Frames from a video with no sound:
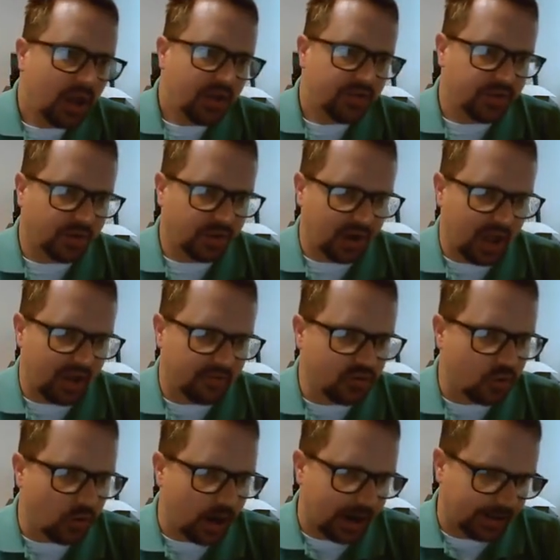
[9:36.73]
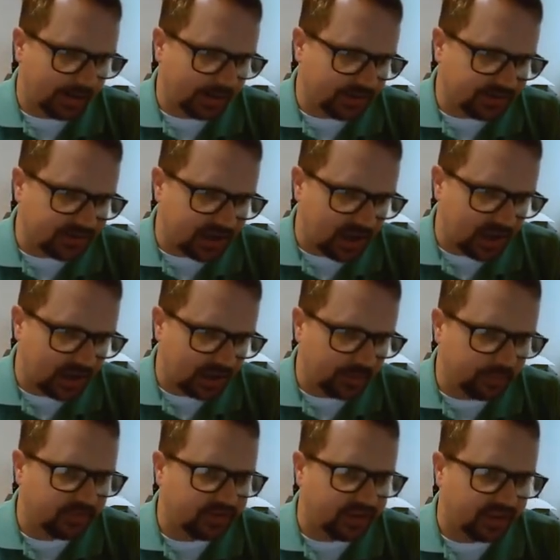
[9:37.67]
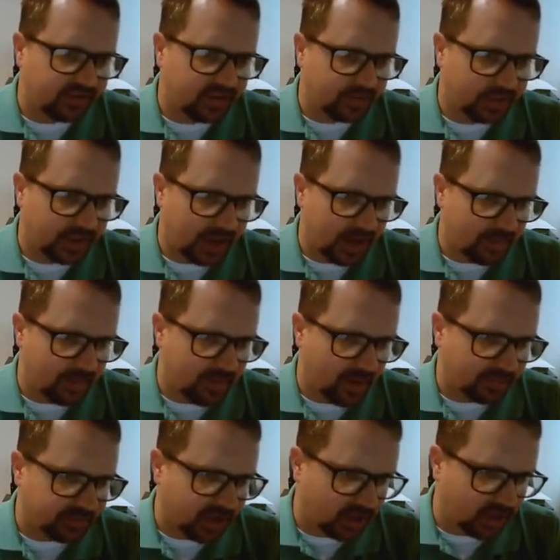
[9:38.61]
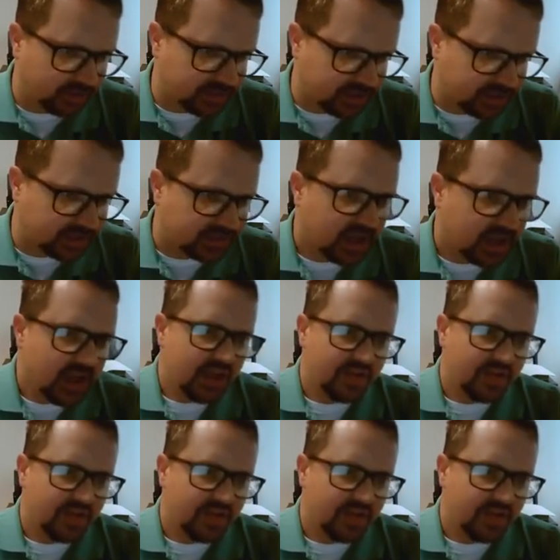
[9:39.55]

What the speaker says: They're going to have granulozymes that simulate apoptosis.